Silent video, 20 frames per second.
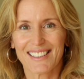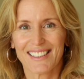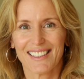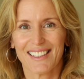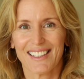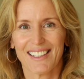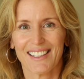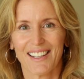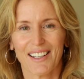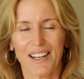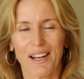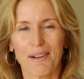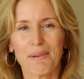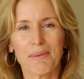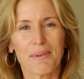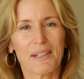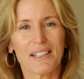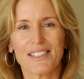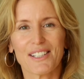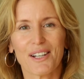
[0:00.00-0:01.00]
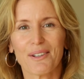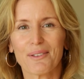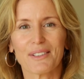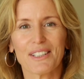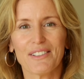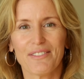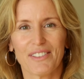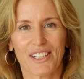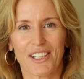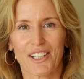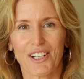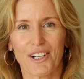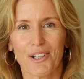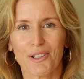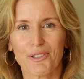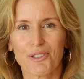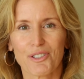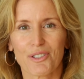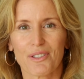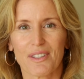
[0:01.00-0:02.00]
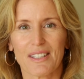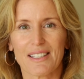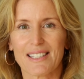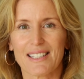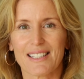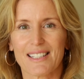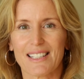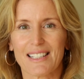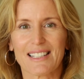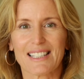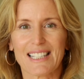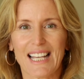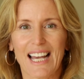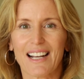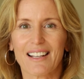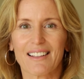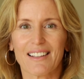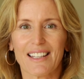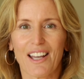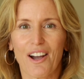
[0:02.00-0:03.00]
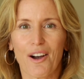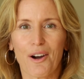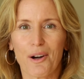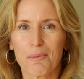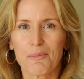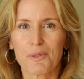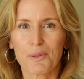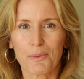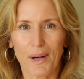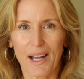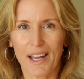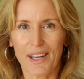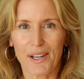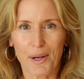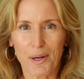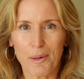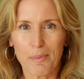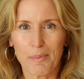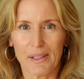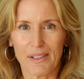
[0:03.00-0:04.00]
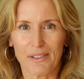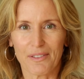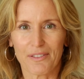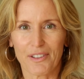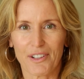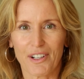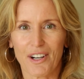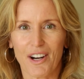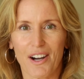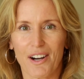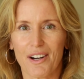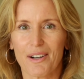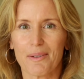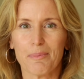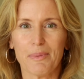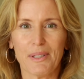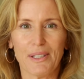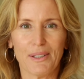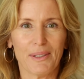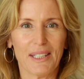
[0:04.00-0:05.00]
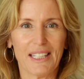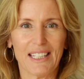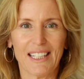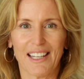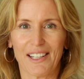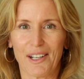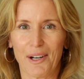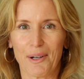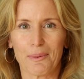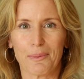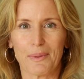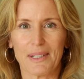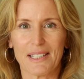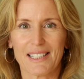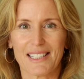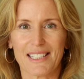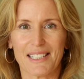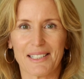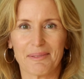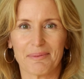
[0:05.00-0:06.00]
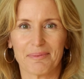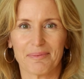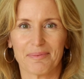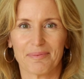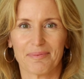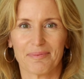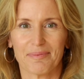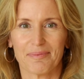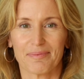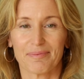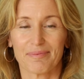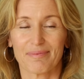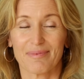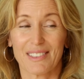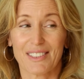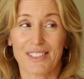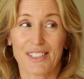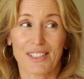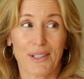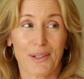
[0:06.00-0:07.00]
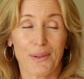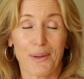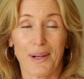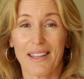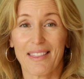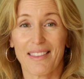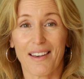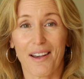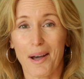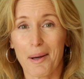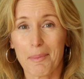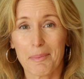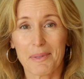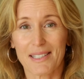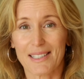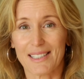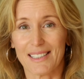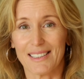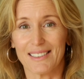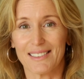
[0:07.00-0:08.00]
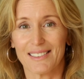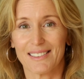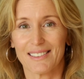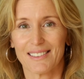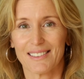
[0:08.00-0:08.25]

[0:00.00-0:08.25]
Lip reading: I mean, we don't live in a culture that's exactly arms wide open for our beauty and our wisdom. It's quite the opposite.